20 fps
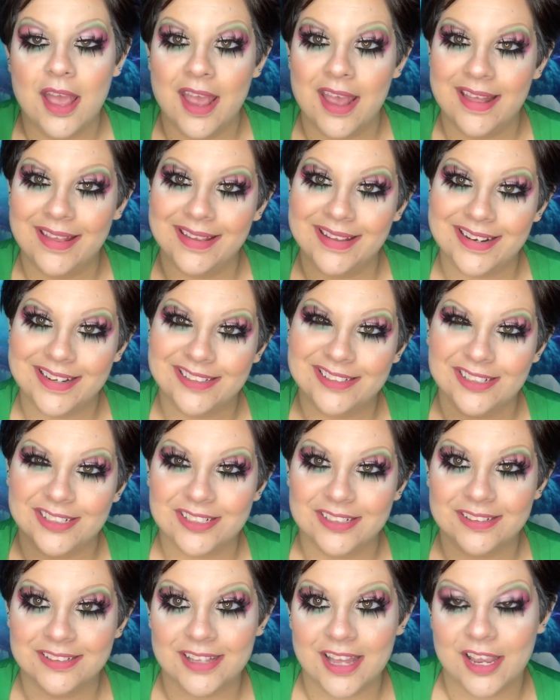and then I
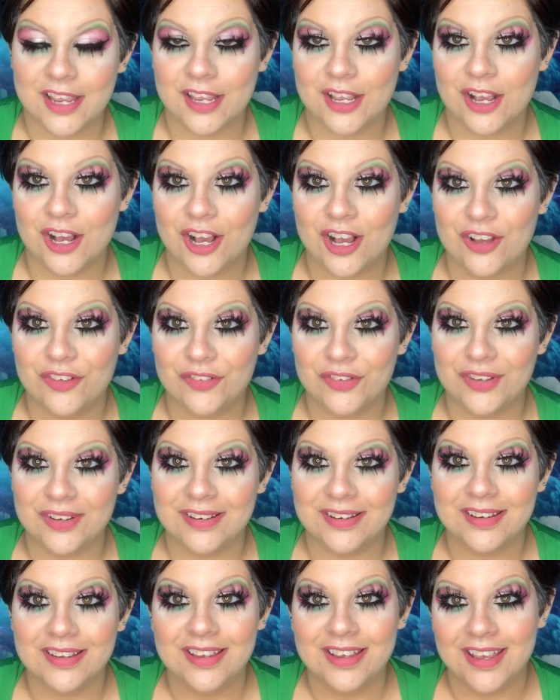started slacking off,
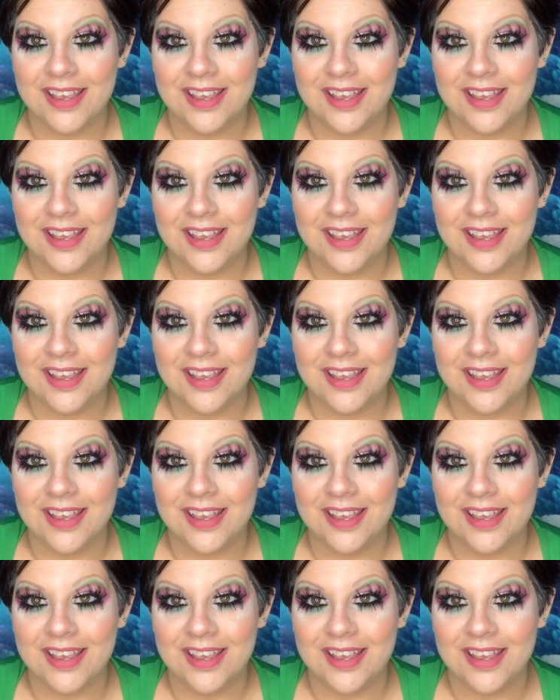and